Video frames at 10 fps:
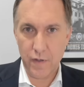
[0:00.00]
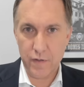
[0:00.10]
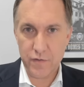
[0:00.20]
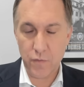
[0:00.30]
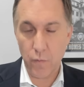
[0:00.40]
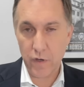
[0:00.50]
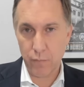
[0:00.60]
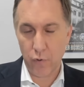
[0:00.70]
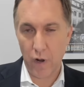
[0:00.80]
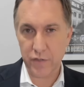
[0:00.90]
So, what
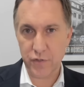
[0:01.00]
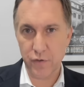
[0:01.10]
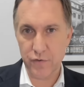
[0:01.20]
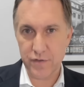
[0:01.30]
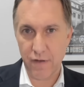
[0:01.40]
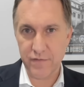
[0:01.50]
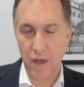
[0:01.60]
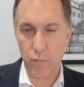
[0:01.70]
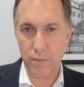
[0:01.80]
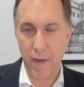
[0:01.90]
could prosecutors have
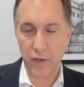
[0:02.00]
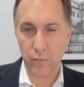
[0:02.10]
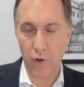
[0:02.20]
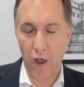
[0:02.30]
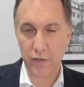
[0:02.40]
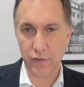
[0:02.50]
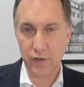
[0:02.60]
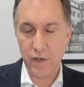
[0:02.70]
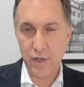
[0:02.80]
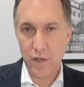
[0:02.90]
done with Michael Proctor?